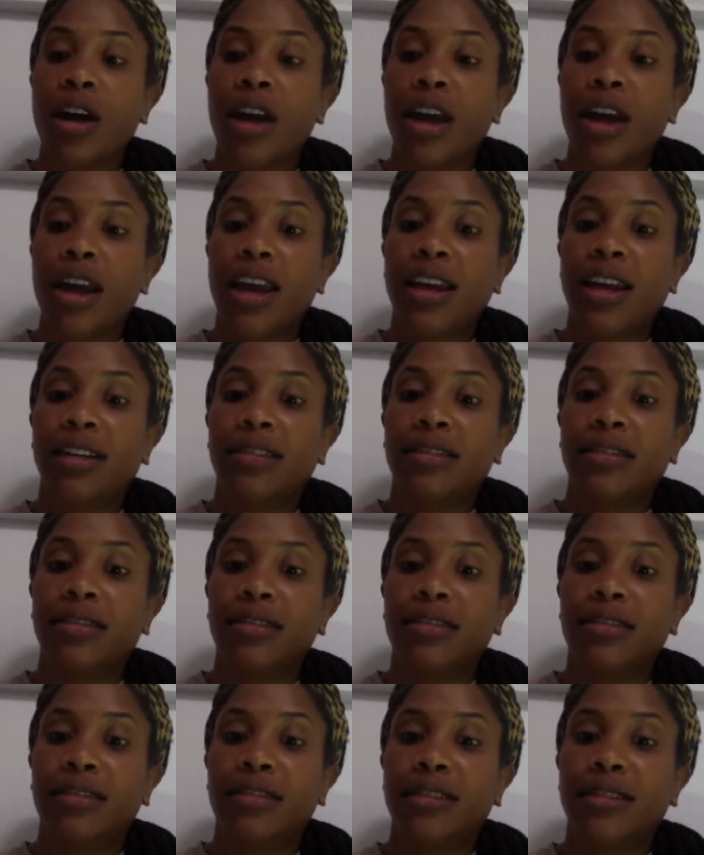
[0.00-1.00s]

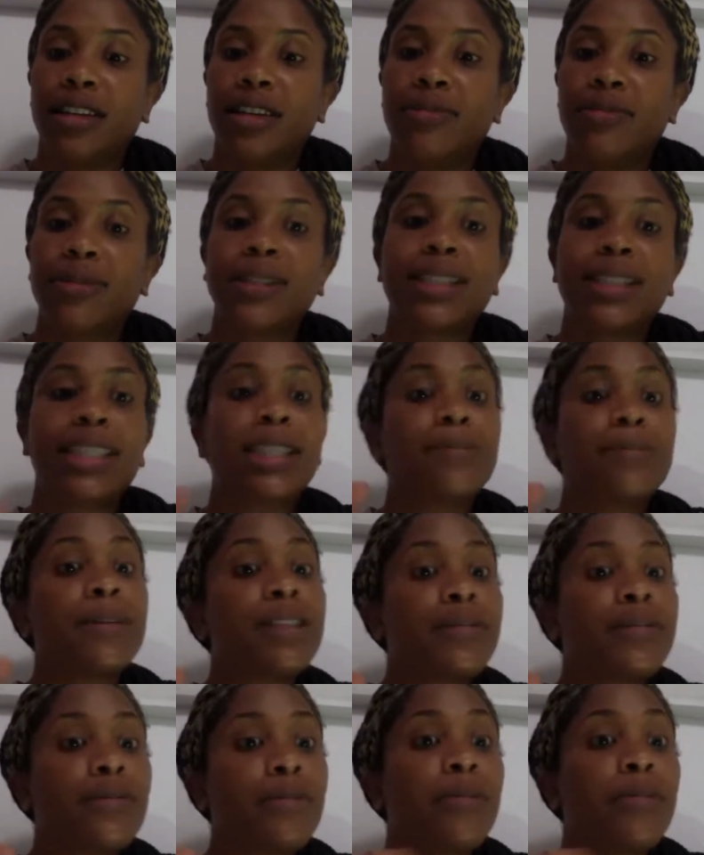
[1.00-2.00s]
And it was
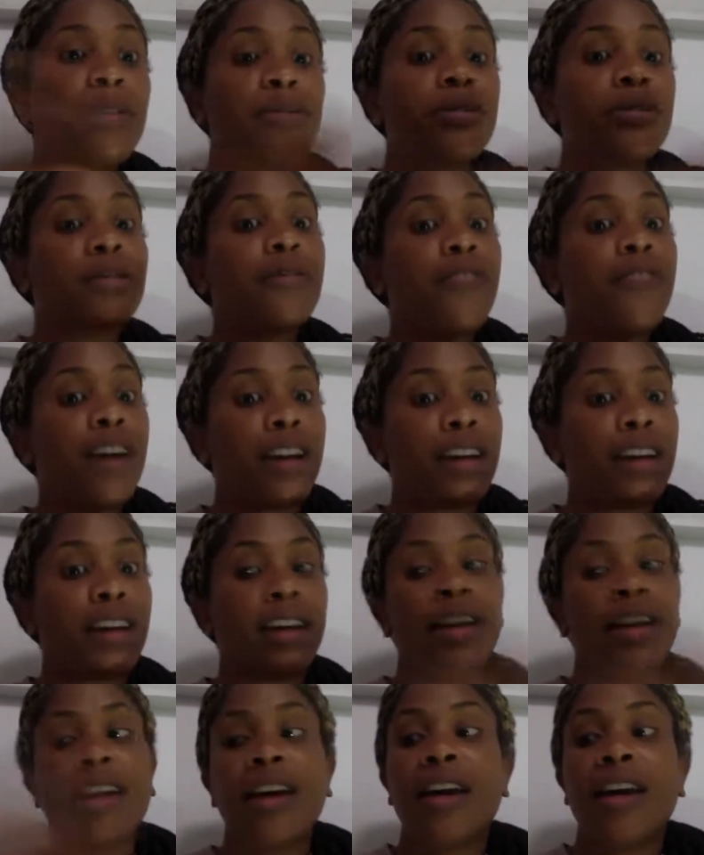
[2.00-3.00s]
suspenseful, but it was funny.
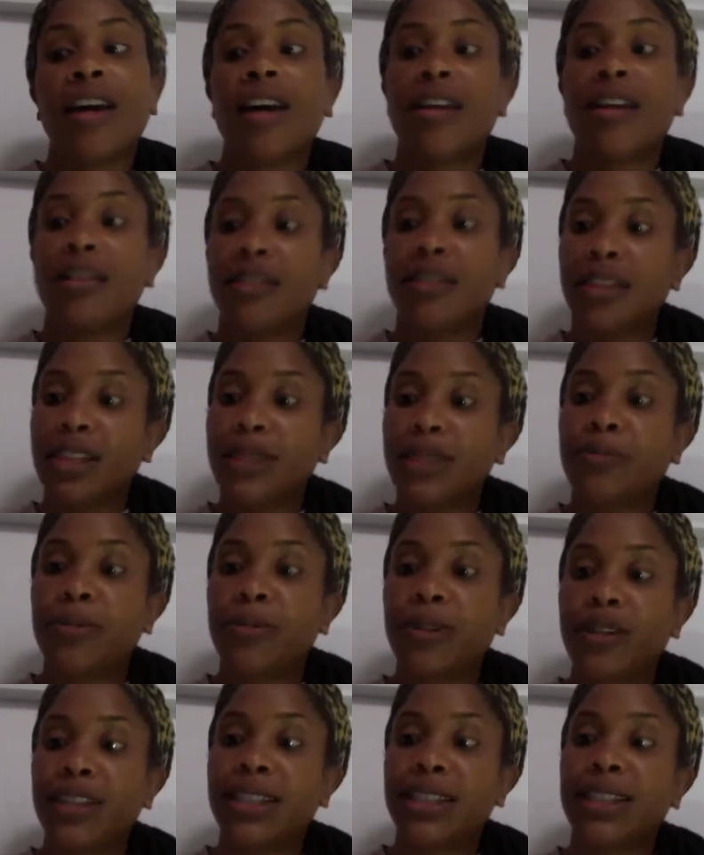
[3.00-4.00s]
This
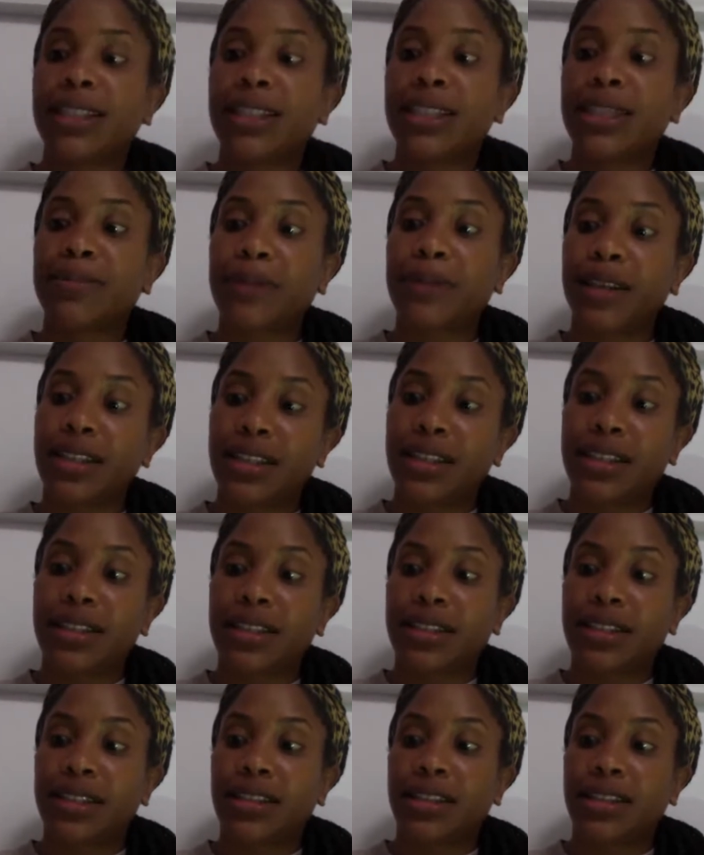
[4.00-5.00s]
book is
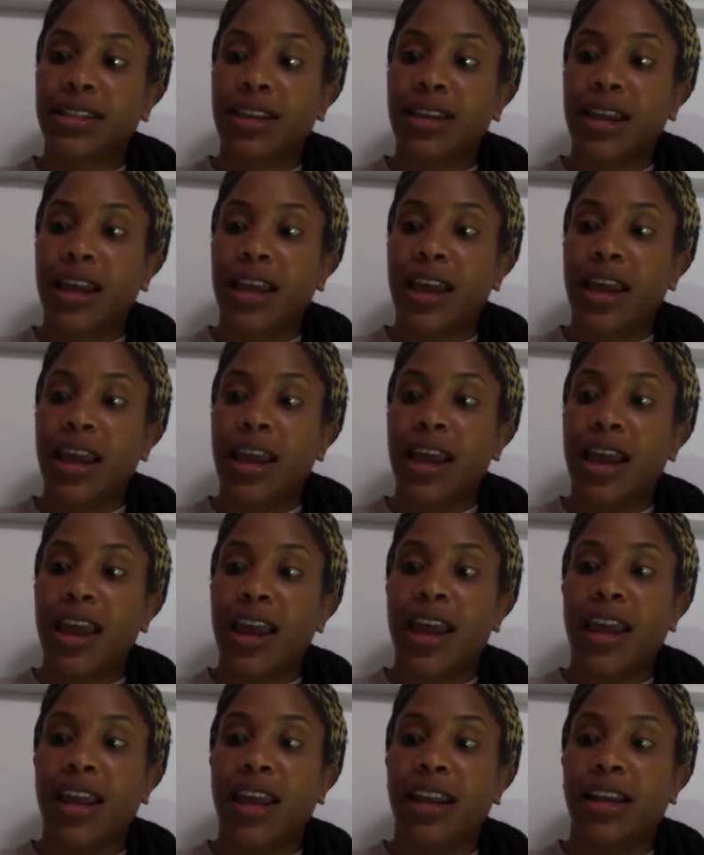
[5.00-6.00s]
suspense,
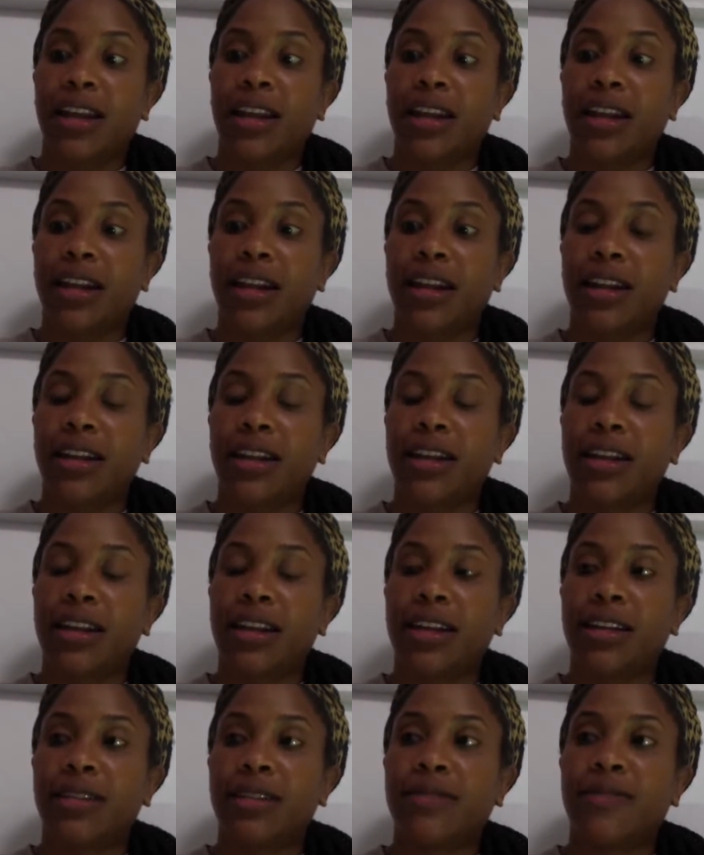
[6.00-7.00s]
and
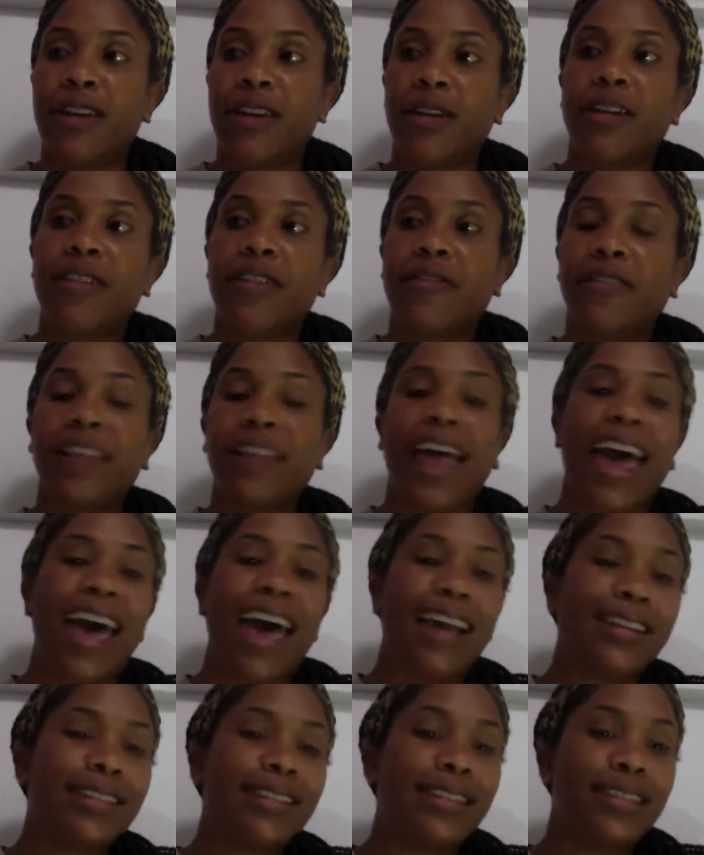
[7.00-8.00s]
it's very flat.